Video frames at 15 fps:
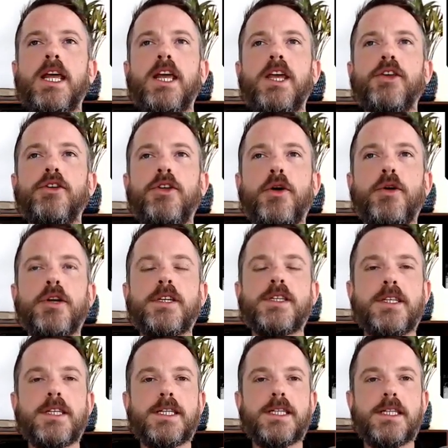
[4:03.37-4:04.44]
you'll notice
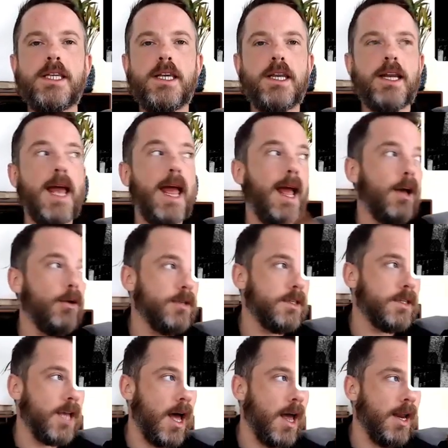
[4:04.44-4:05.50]
the scene
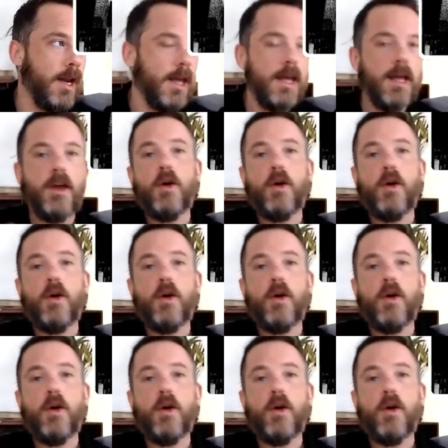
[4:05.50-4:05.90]
outside,